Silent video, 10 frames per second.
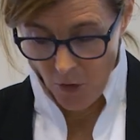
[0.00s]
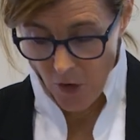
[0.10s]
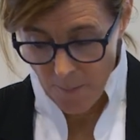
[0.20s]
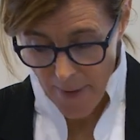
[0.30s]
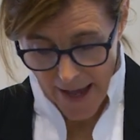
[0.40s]

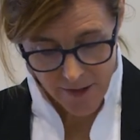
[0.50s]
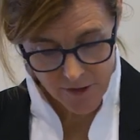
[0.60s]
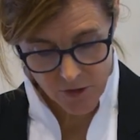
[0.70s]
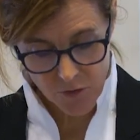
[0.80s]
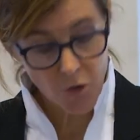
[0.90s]
or a
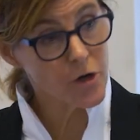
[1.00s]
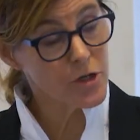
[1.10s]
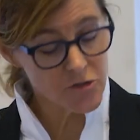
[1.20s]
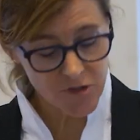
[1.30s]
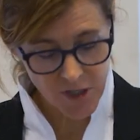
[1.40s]
Matthew or
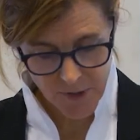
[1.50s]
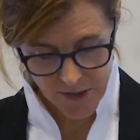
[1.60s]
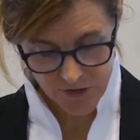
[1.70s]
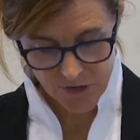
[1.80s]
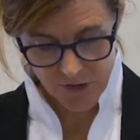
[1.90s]
a
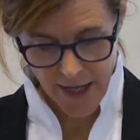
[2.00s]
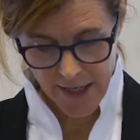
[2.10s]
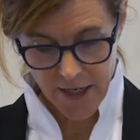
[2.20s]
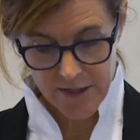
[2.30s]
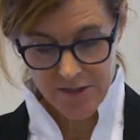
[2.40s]
Eusebius to
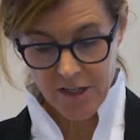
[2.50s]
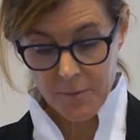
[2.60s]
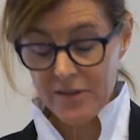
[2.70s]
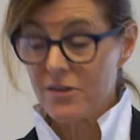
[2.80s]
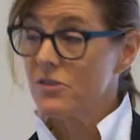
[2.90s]
lionize
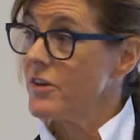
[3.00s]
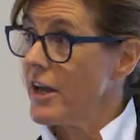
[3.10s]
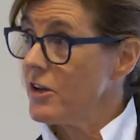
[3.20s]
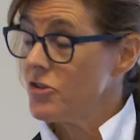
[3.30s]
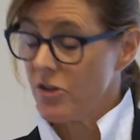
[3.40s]
him as a
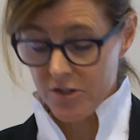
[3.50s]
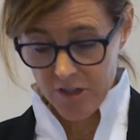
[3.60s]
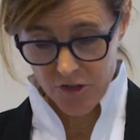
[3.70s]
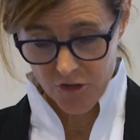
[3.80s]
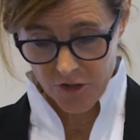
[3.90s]
sage,
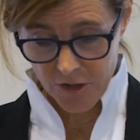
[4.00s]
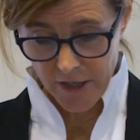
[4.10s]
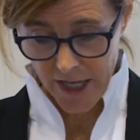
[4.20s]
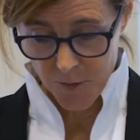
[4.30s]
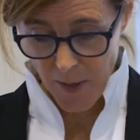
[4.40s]
teacher,
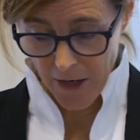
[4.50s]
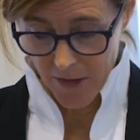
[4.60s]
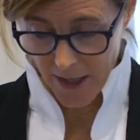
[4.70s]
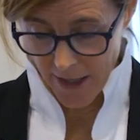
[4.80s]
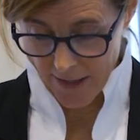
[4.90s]
and
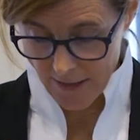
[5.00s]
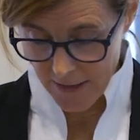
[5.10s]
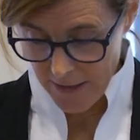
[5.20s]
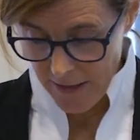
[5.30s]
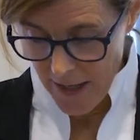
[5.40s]
paragon.
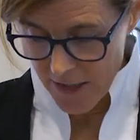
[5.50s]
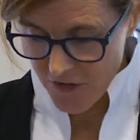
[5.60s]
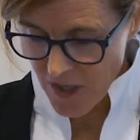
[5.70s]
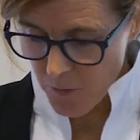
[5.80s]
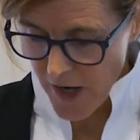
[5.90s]
And
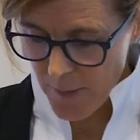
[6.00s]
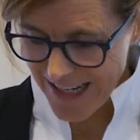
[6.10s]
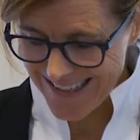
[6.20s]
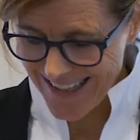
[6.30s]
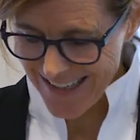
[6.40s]
if some
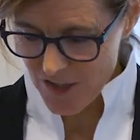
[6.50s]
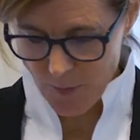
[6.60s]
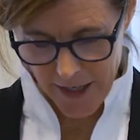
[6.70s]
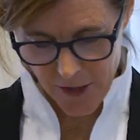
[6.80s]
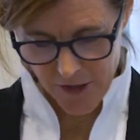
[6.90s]
rabbi did
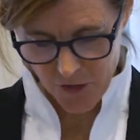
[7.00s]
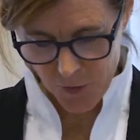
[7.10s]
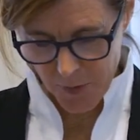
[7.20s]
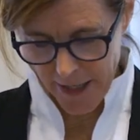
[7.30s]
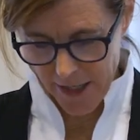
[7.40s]
inspire his
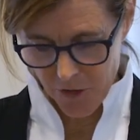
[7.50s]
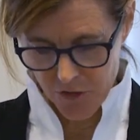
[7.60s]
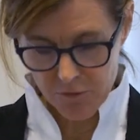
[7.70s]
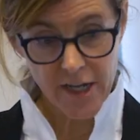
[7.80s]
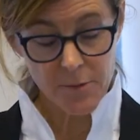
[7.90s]
own Plato
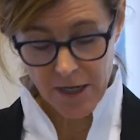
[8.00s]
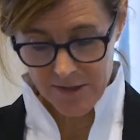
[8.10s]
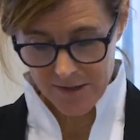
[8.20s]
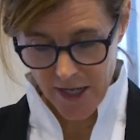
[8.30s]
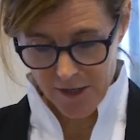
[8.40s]
to write
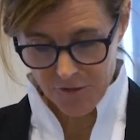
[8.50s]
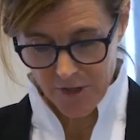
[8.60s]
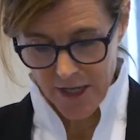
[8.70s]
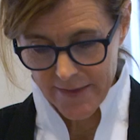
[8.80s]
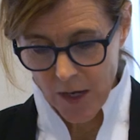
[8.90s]
about his
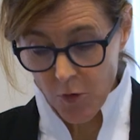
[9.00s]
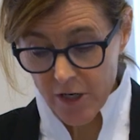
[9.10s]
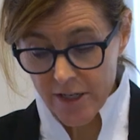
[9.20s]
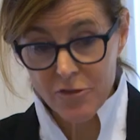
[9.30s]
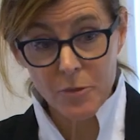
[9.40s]
life, that
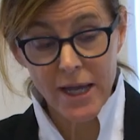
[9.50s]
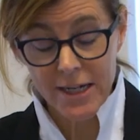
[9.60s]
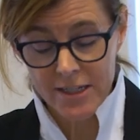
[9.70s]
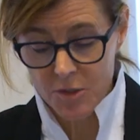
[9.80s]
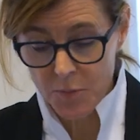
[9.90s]
work never
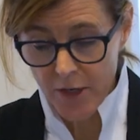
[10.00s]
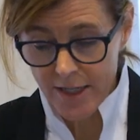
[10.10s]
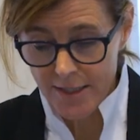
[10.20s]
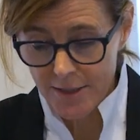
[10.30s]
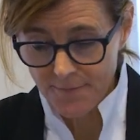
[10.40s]
made it into
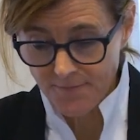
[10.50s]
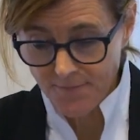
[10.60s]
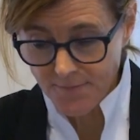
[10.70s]
print.